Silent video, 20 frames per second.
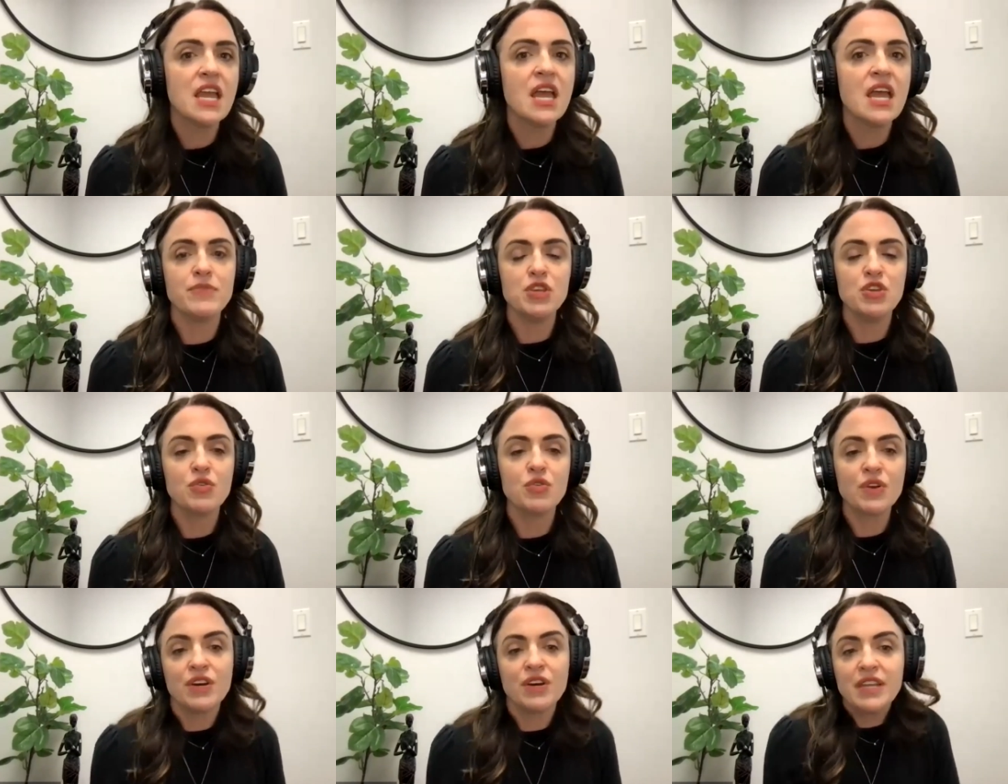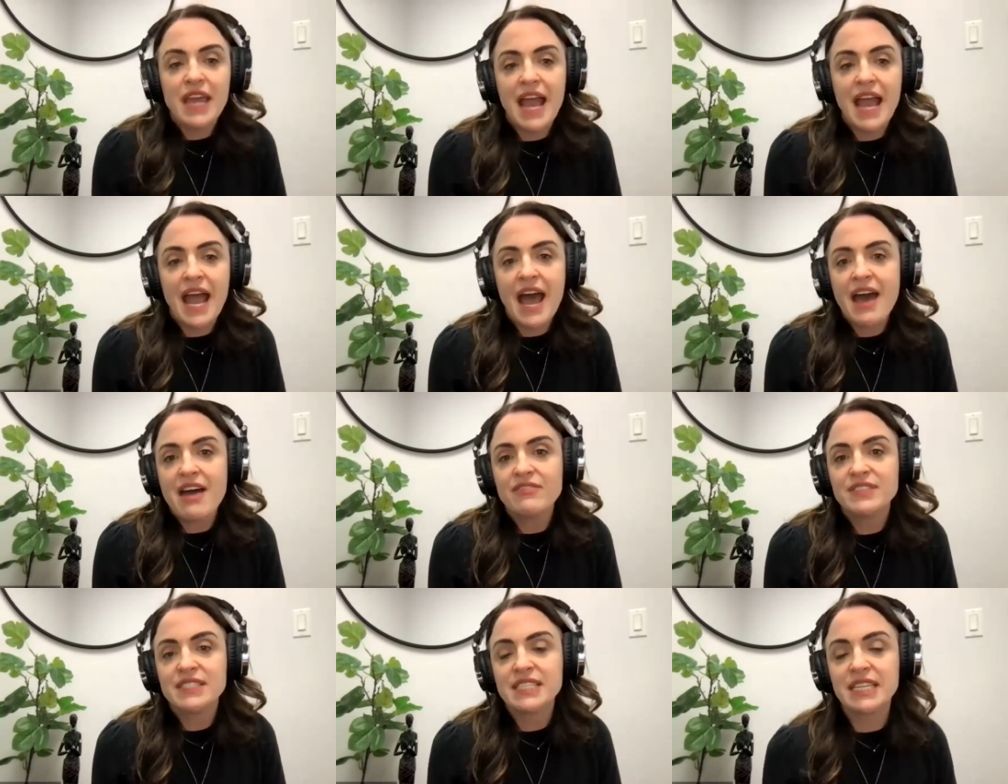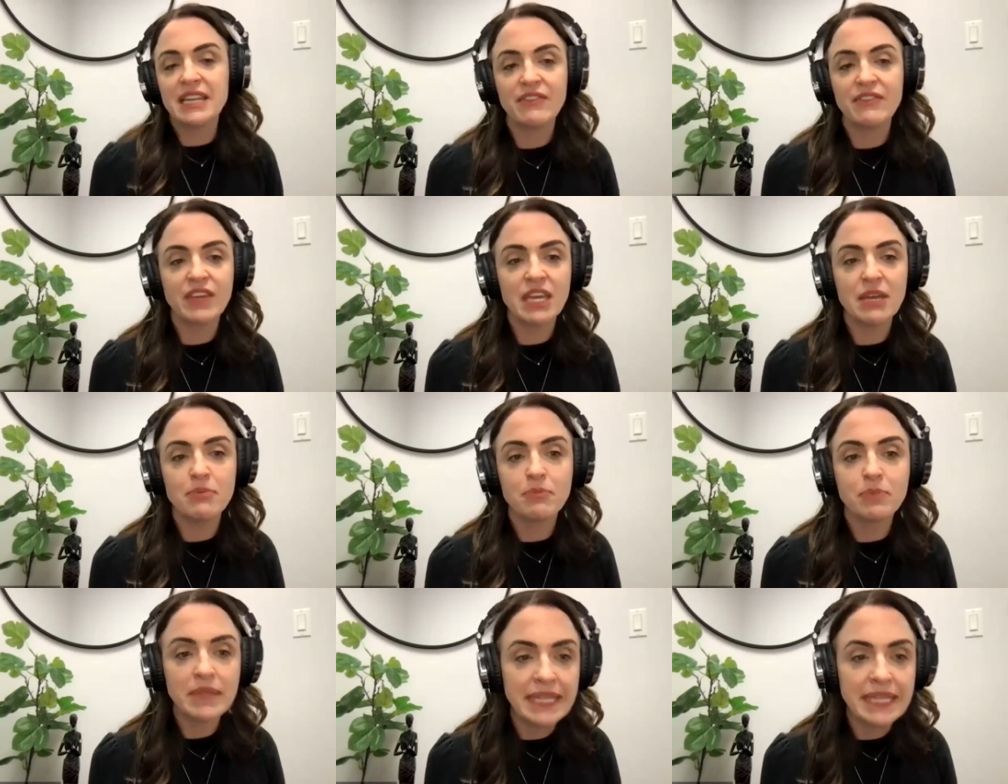You could have
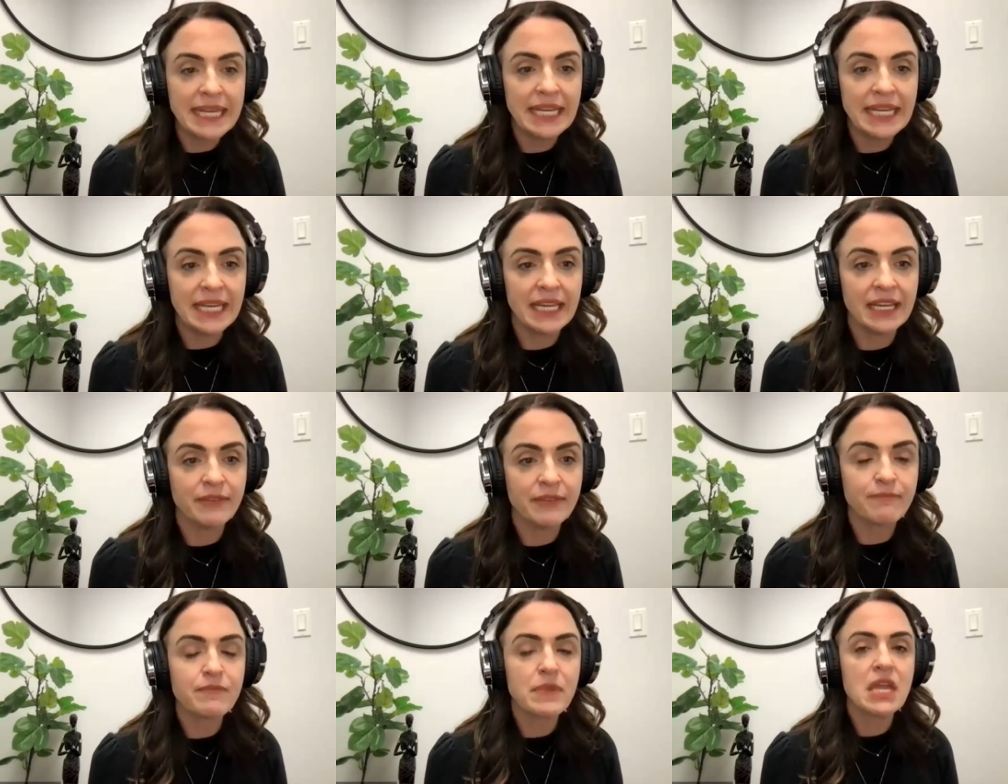significant bleeding.